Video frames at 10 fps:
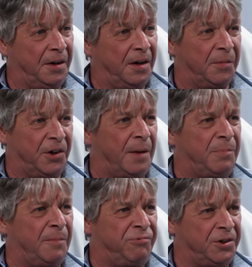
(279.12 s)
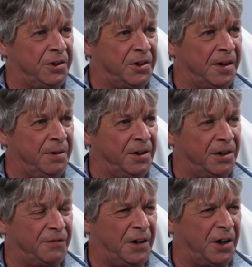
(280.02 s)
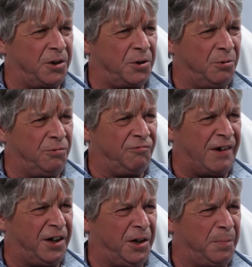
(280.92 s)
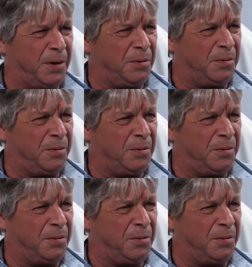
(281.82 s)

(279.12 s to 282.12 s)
I'm on high blood pressure tablets. I think they're called Randy-Pill.